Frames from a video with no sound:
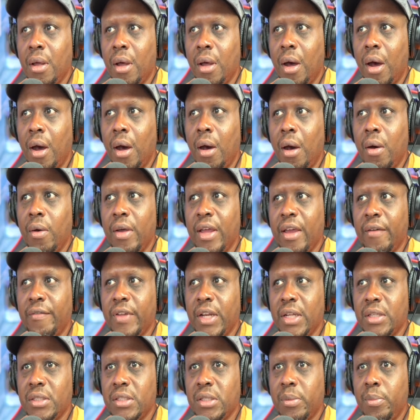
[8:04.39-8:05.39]
all
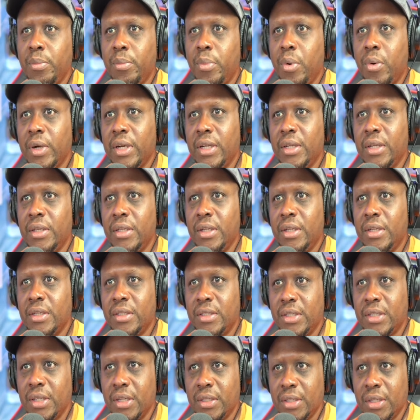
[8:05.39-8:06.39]
evidence supporting the
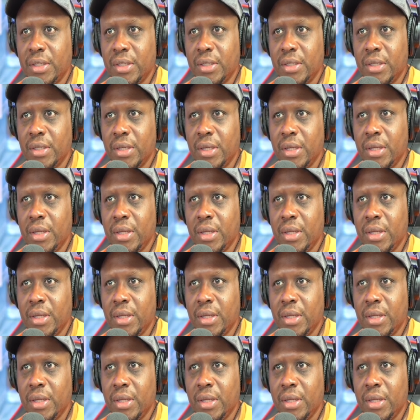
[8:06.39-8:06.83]
decision,